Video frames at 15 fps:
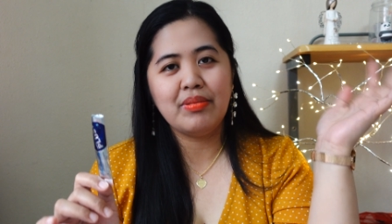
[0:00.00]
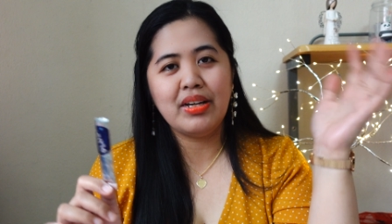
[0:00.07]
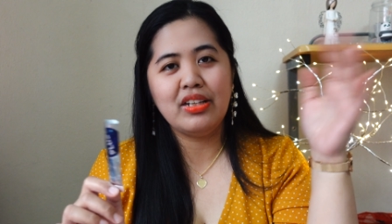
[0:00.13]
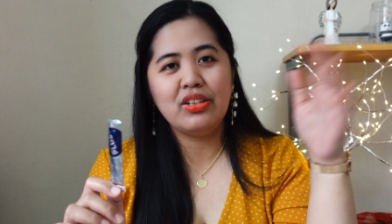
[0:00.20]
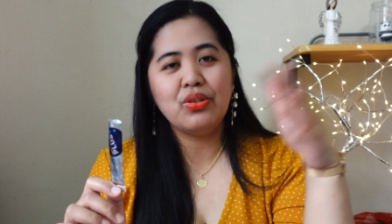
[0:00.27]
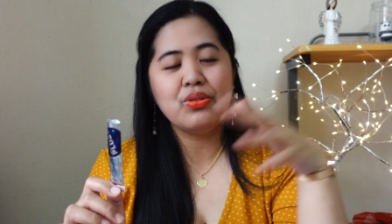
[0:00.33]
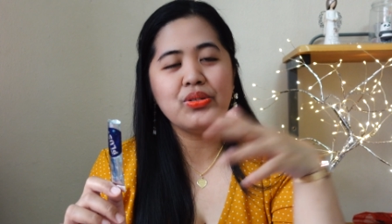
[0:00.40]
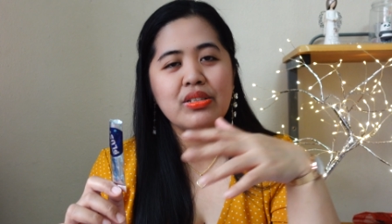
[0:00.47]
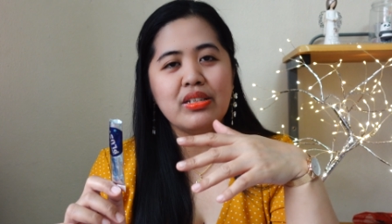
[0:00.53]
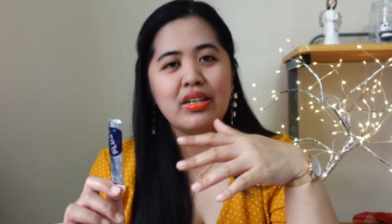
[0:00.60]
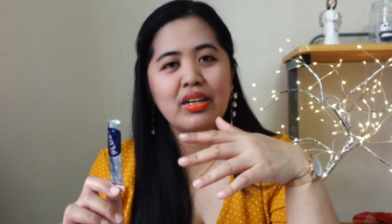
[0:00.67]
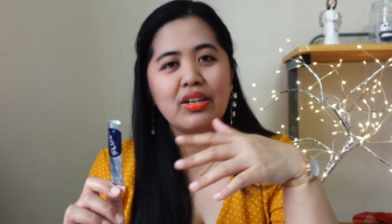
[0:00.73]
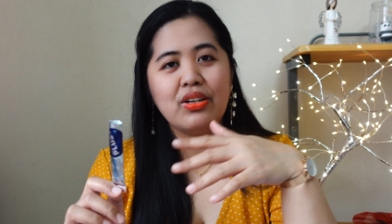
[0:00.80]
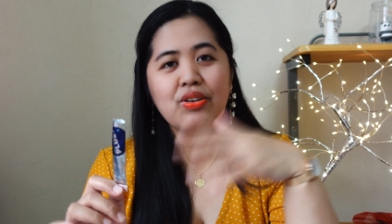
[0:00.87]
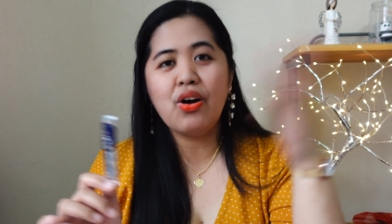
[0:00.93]
I don't
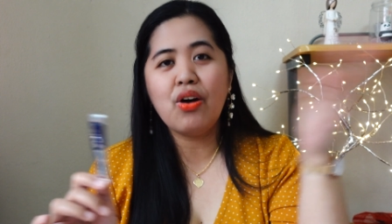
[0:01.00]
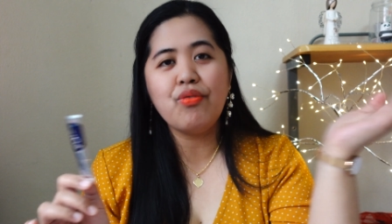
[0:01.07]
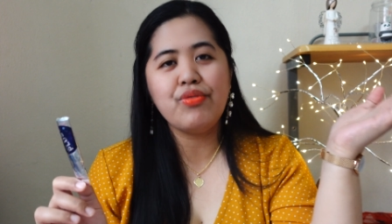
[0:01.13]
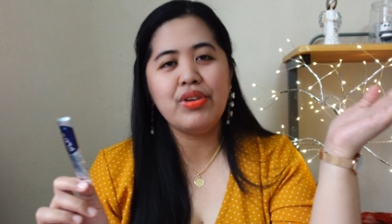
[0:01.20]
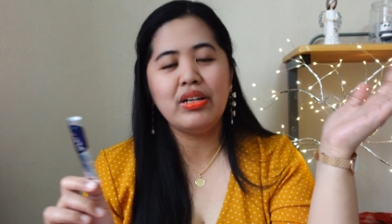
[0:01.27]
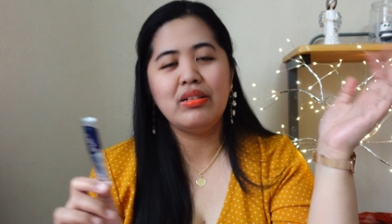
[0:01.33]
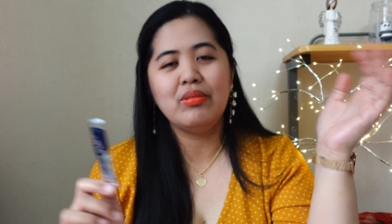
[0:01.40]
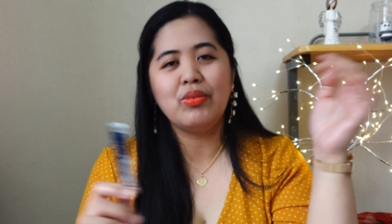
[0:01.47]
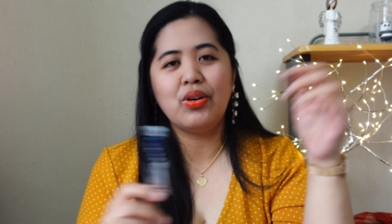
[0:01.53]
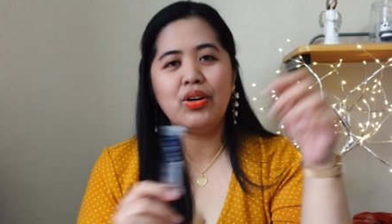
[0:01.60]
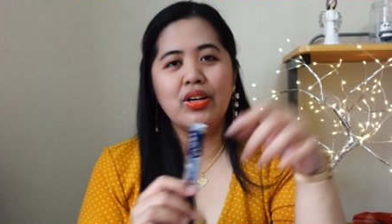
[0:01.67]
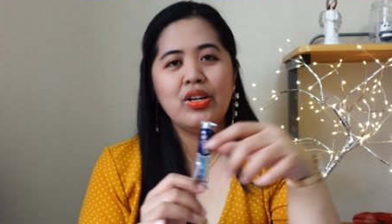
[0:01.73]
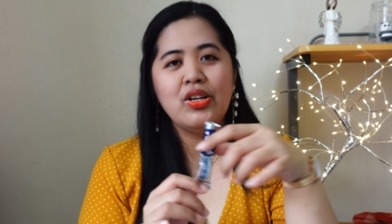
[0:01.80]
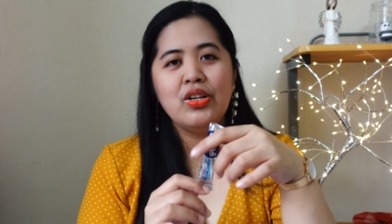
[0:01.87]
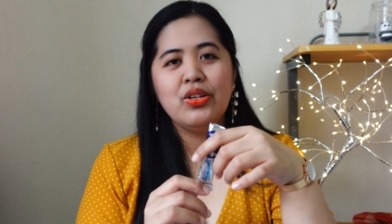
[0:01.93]
take coffee
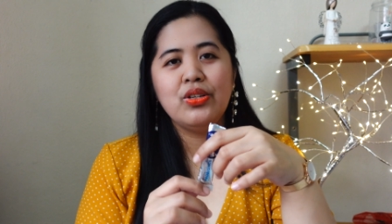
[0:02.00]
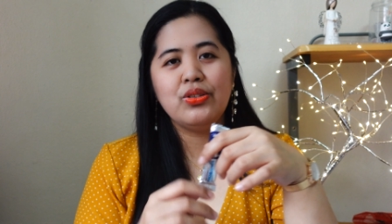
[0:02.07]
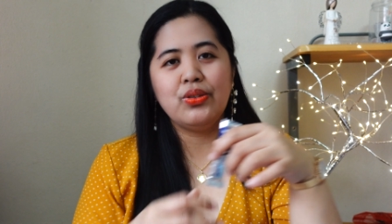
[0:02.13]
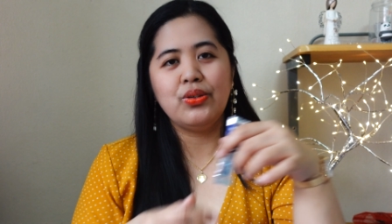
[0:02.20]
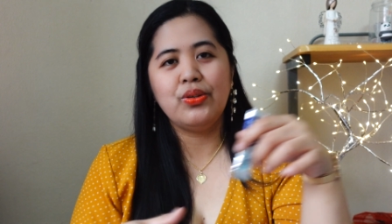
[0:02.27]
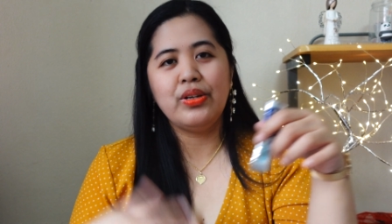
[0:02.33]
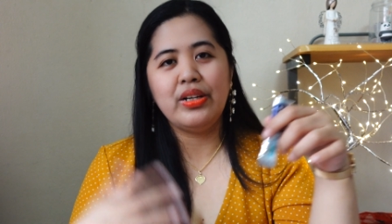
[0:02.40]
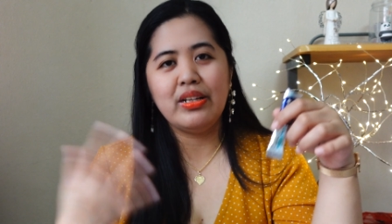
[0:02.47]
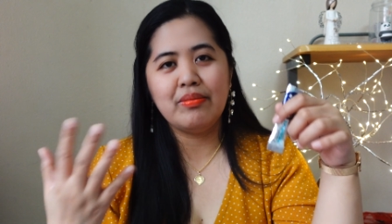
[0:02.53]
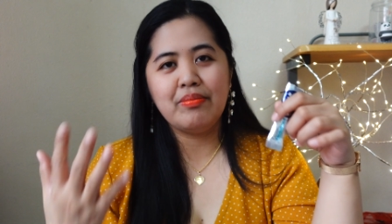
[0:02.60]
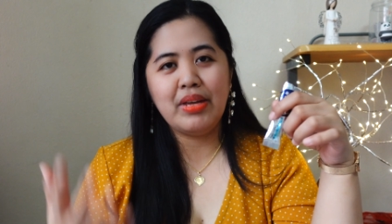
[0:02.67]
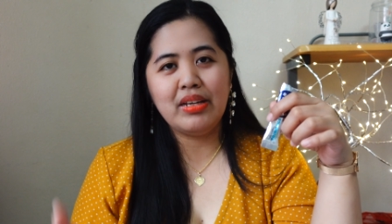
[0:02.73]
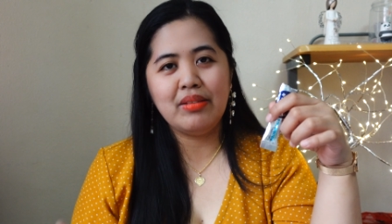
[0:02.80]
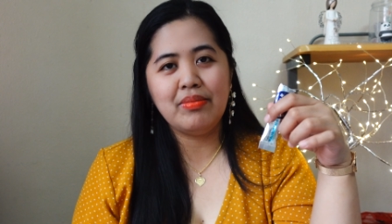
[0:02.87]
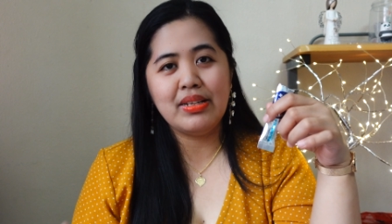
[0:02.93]
anymore, so it
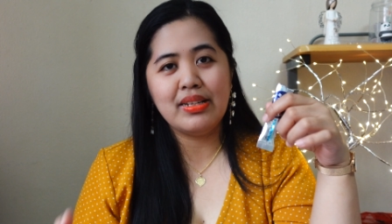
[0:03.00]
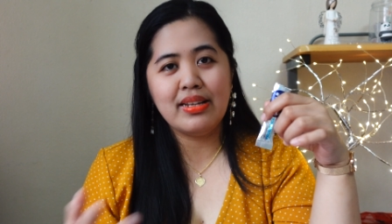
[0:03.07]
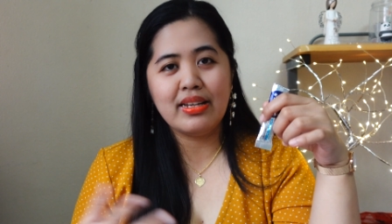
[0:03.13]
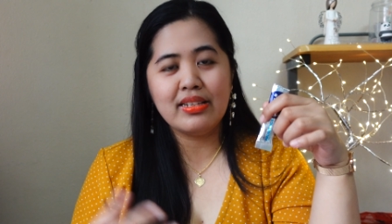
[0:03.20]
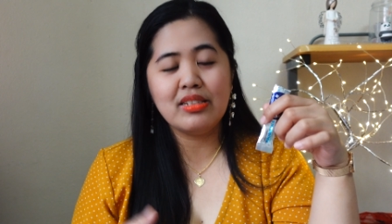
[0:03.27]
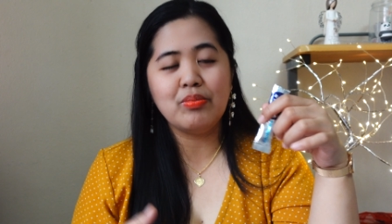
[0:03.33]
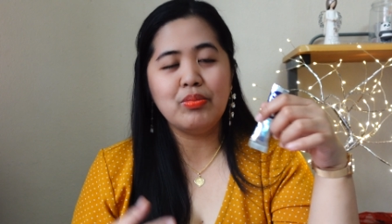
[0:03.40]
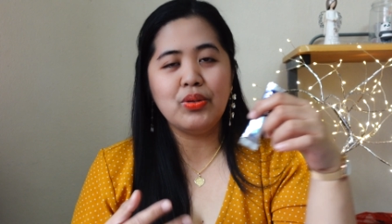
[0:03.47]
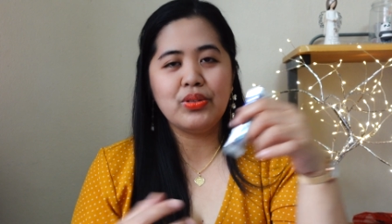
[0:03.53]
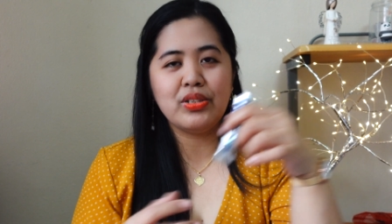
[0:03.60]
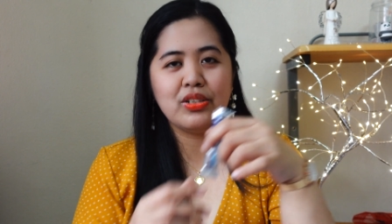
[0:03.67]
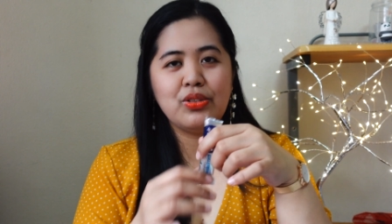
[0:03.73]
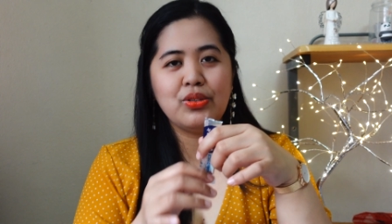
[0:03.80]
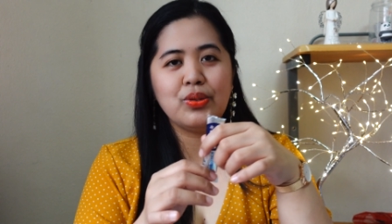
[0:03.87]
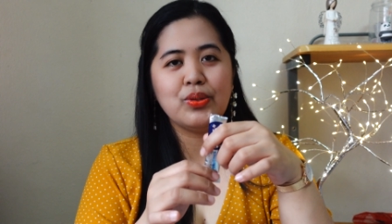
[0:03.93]
make me less
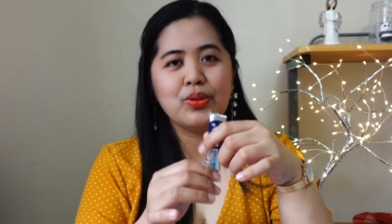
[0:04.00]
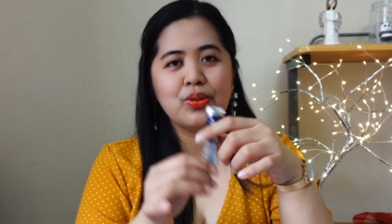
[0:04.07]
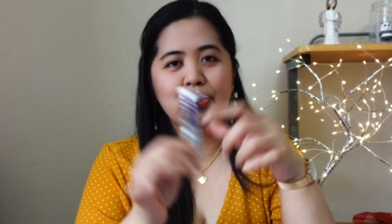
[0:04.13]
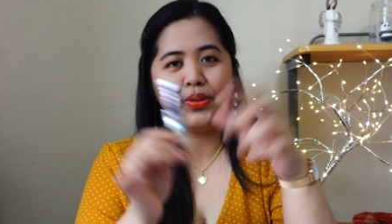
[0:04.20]
bloated too.